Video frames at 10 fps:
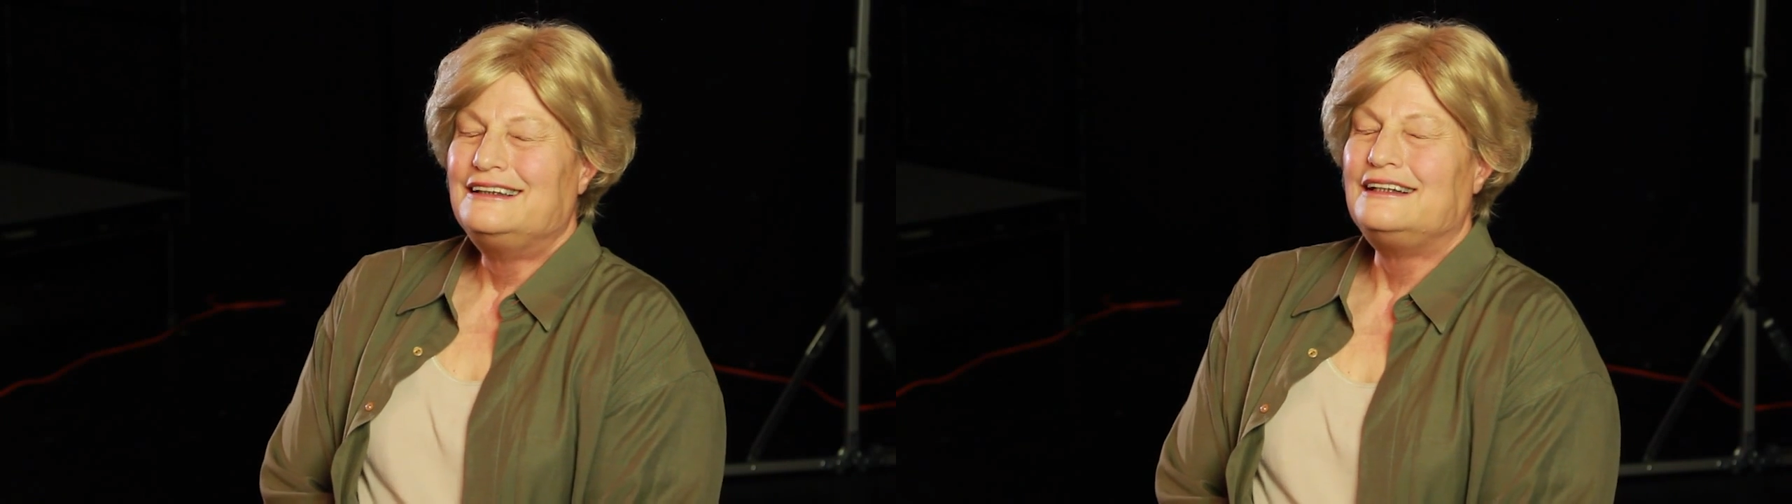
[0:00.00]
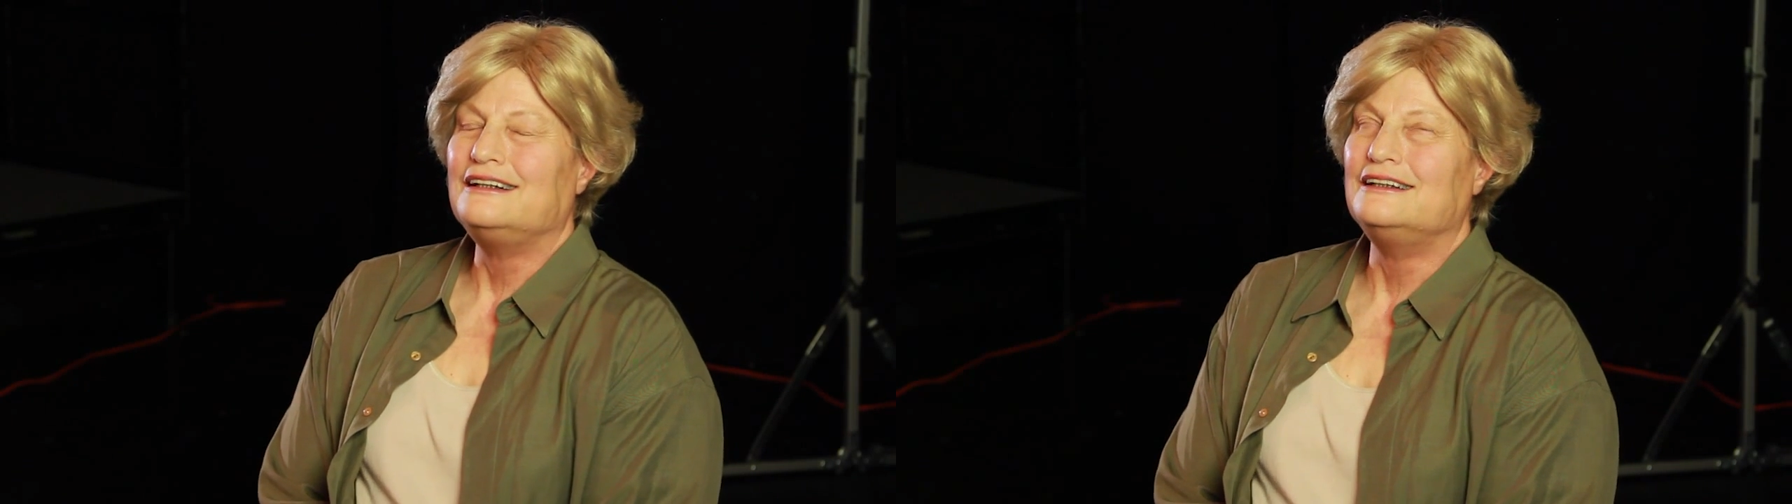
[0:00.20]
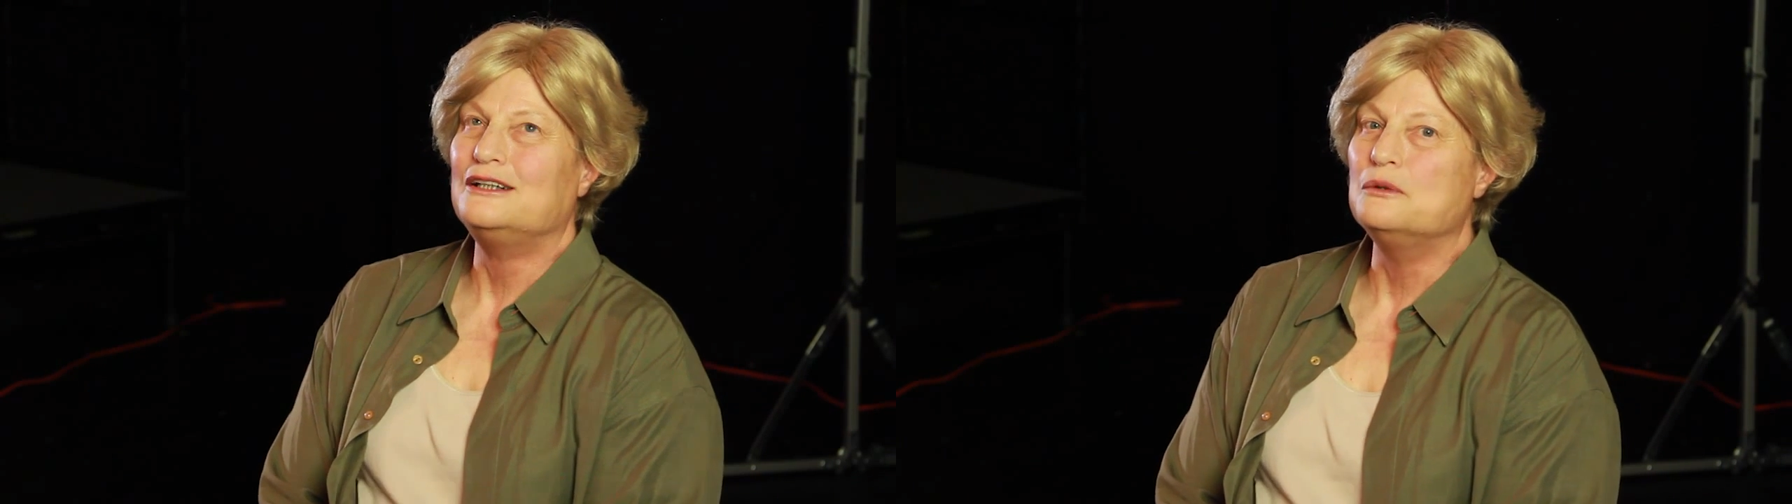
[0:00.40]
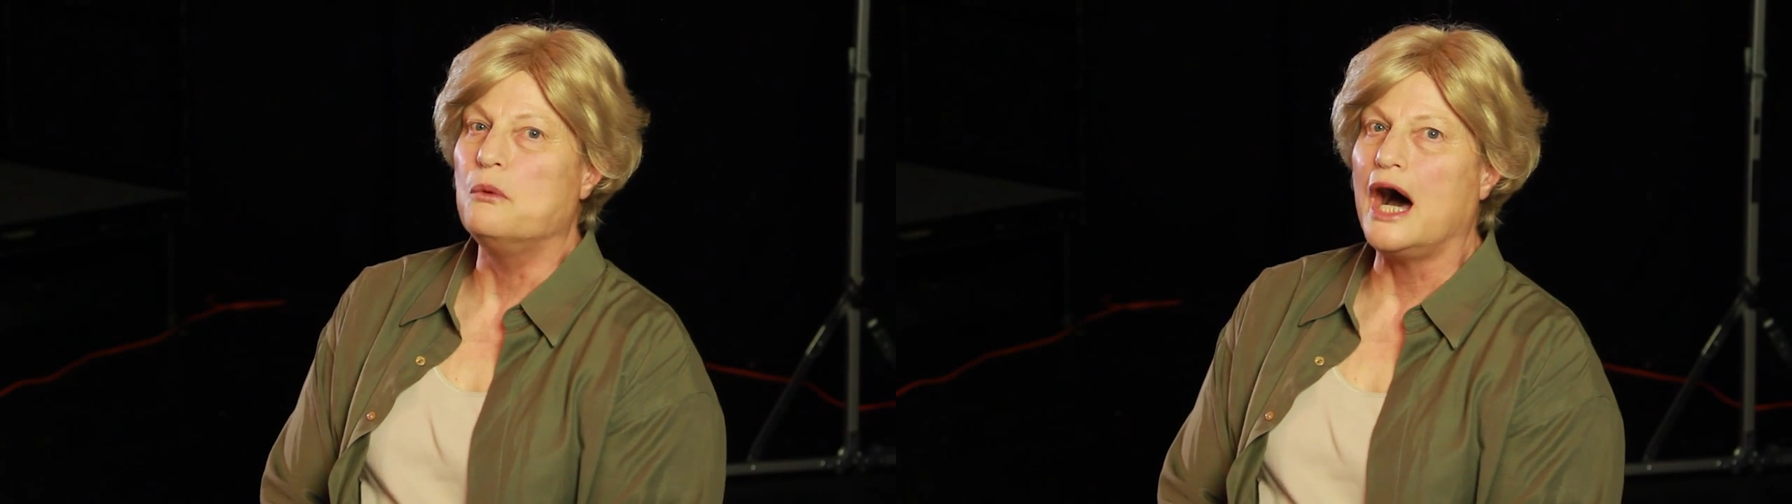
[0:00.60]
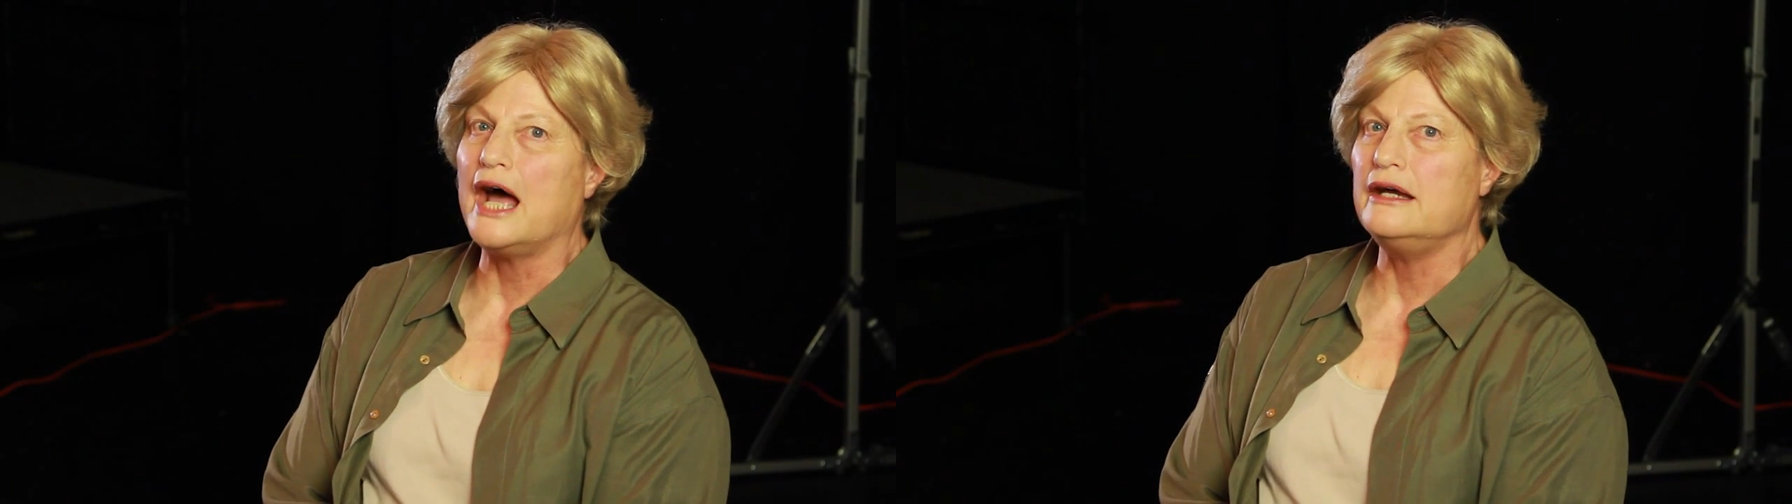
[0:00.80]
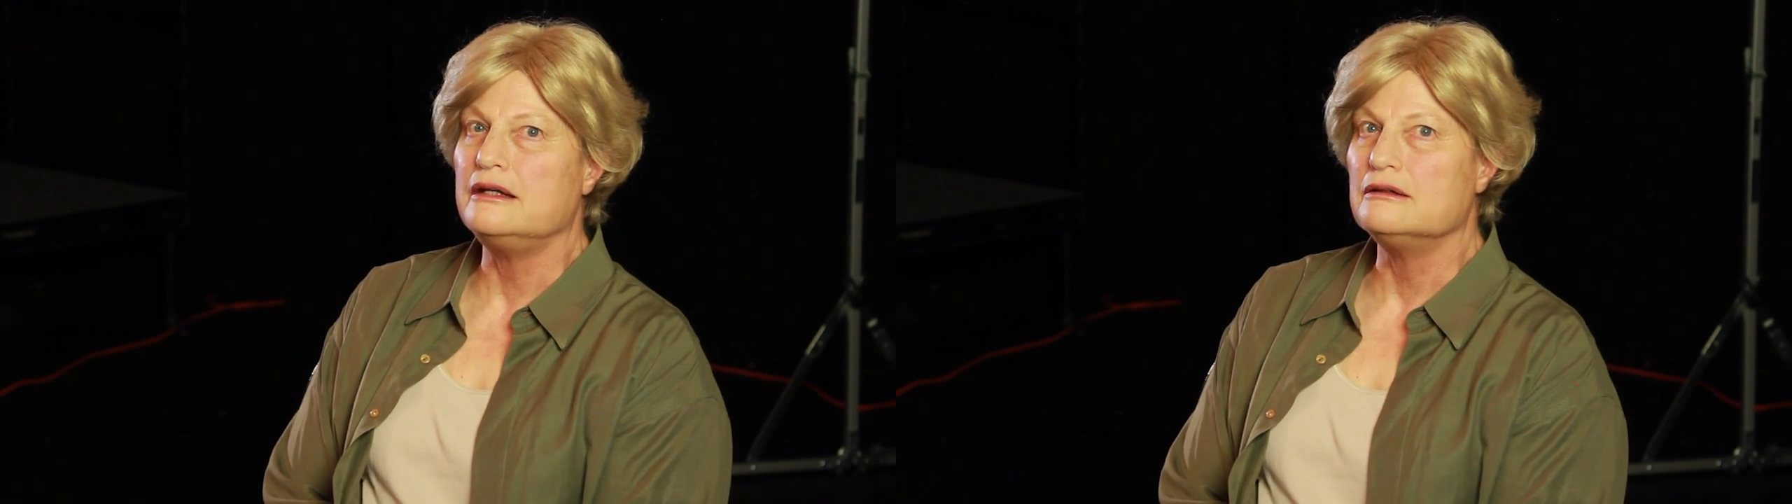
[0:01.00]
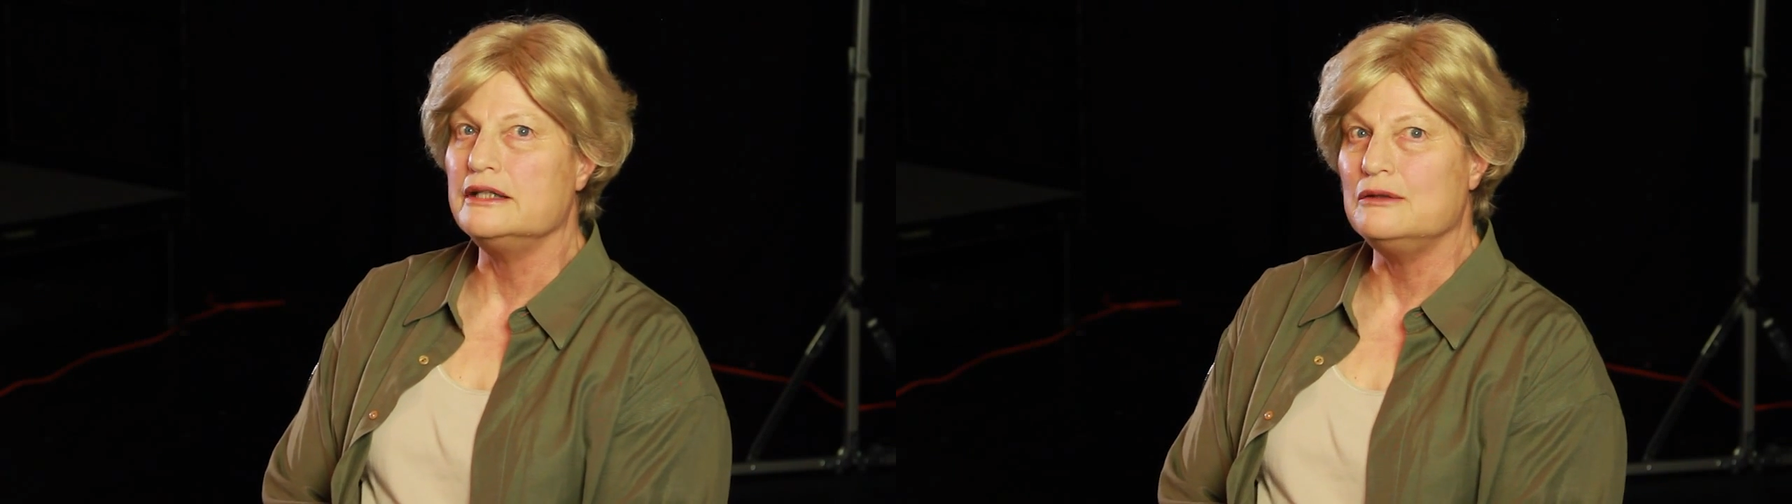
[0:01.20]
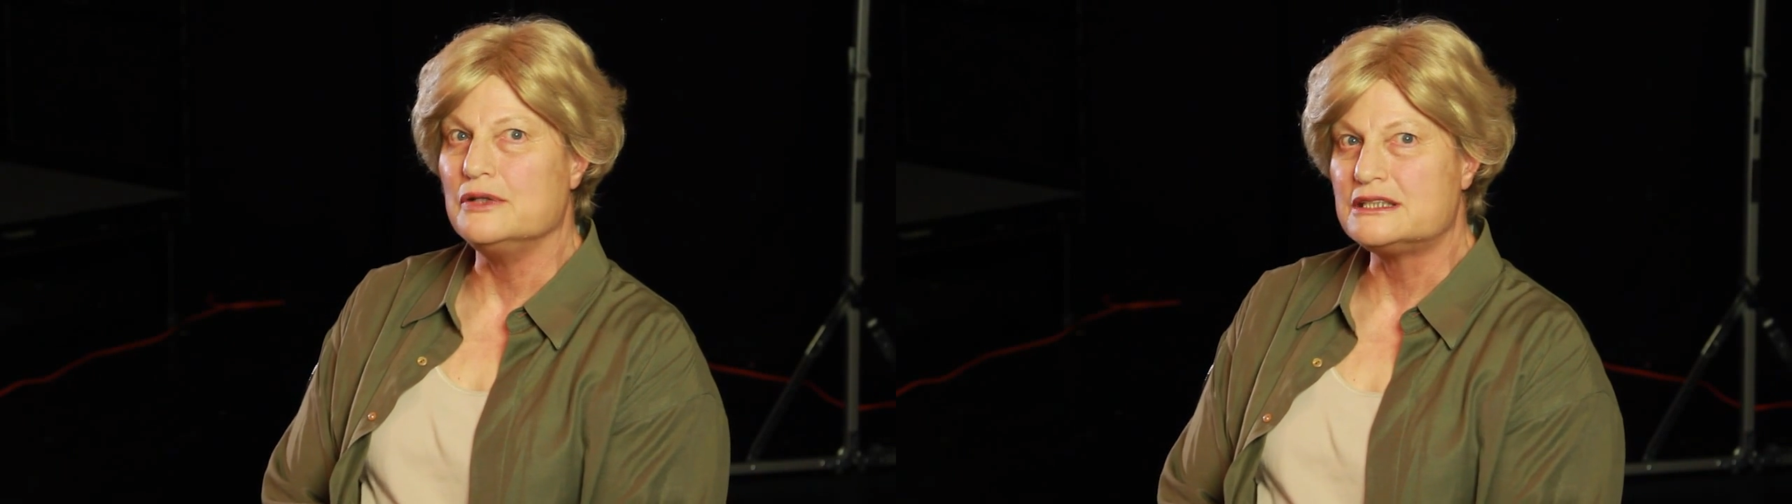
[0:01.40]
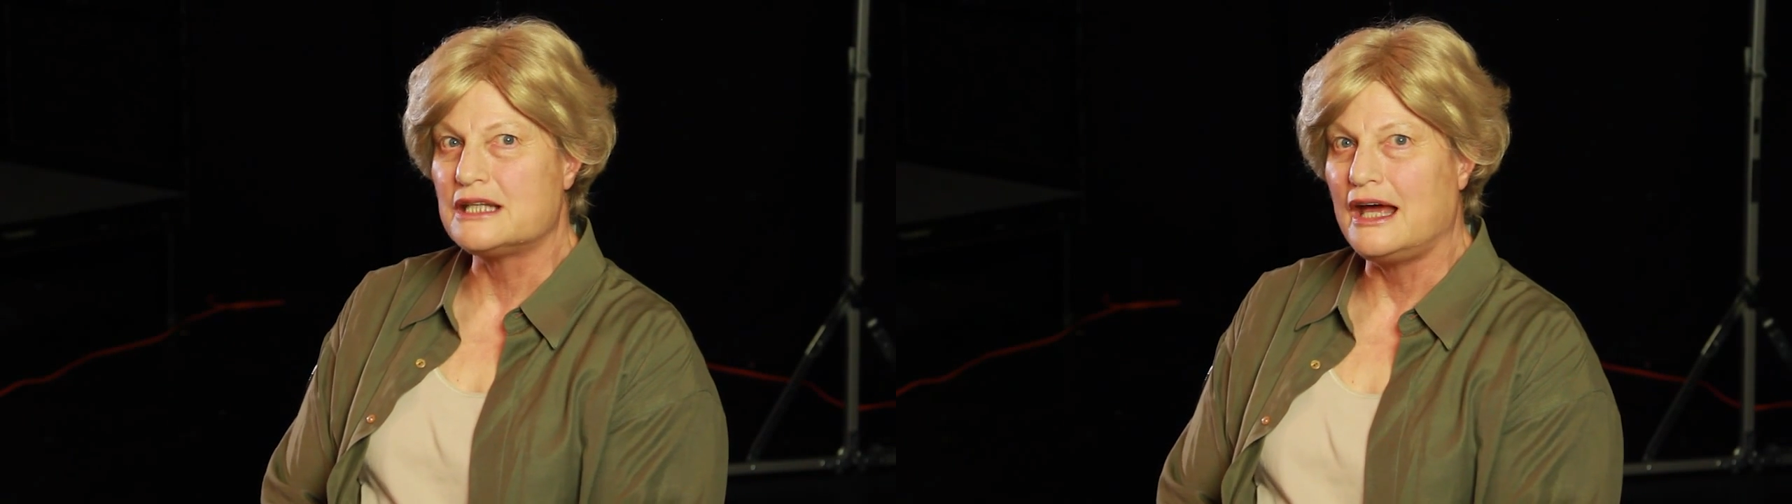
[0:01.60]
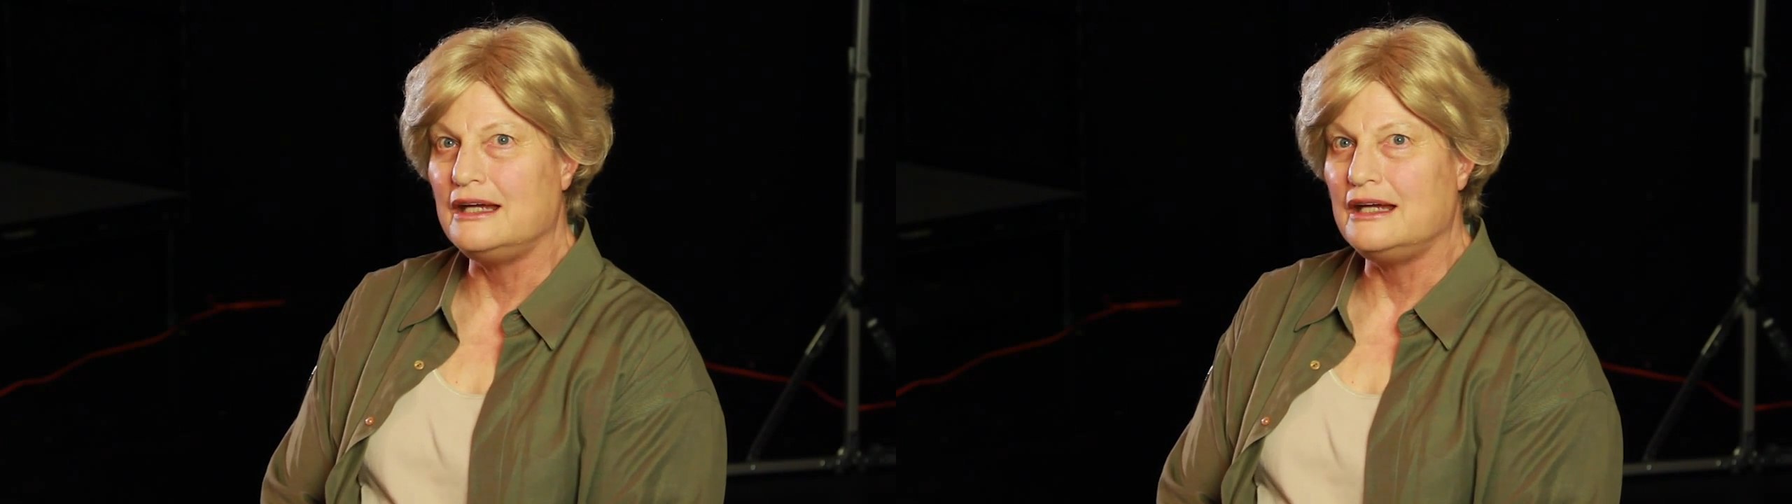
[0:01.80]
Oh, wider, he would say.